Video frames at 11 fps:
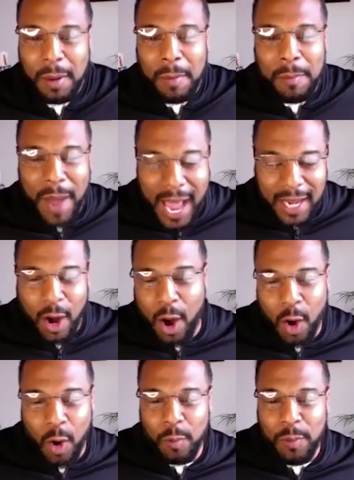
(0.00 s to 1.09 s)
back
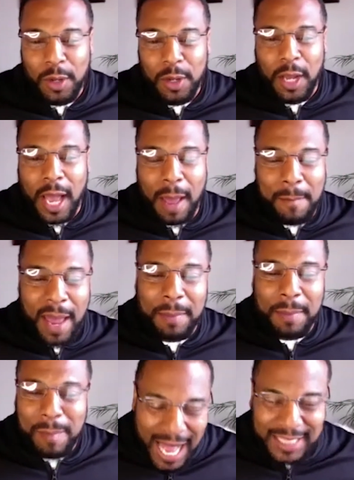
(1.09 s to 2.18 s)
home and make
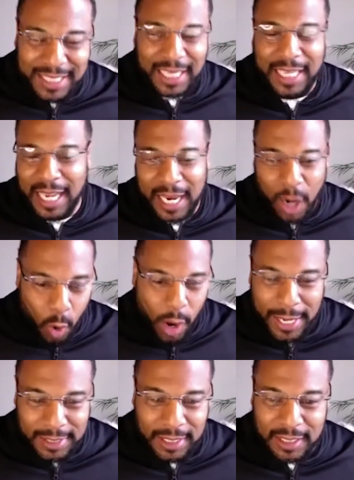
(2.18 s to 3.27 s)
my city an
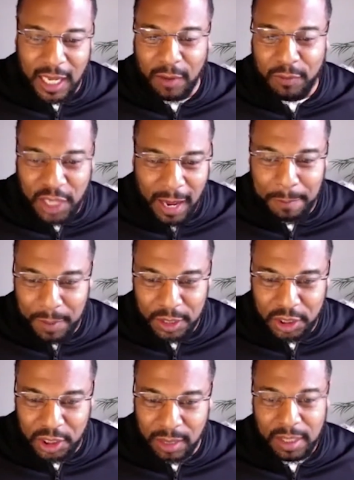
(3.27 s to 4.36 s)
oasis of
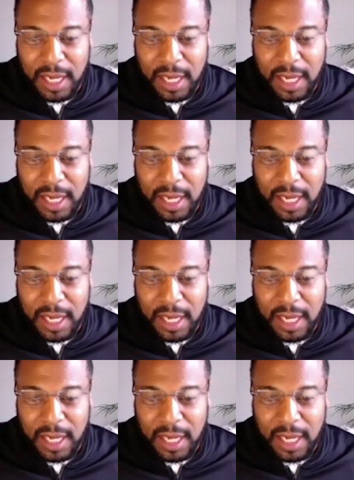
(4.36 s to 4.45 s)
championships.